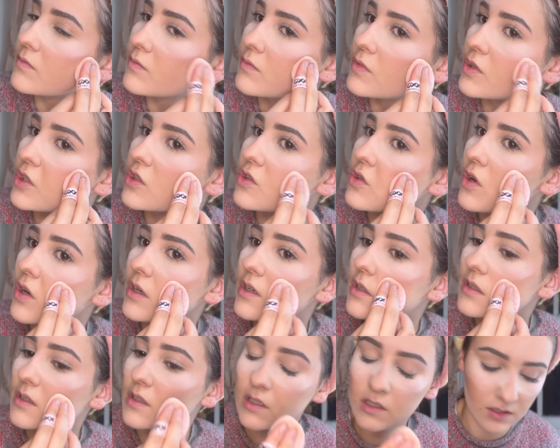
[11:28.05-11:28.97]
not
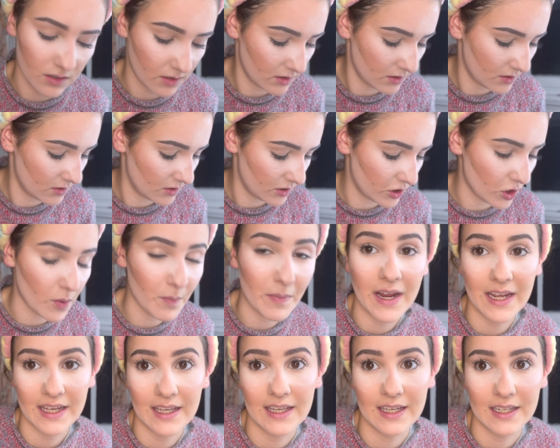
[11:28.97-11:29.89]

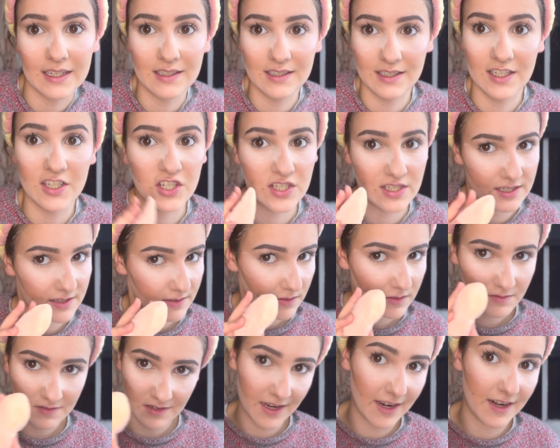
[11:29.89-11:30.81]
baking it. You're just
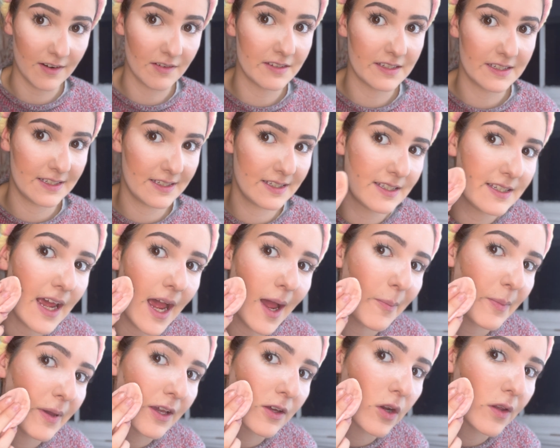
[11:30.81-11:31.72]
kind of
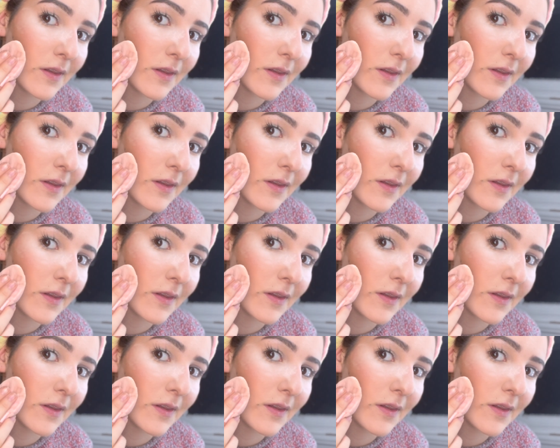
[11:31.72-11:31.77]
tapping it on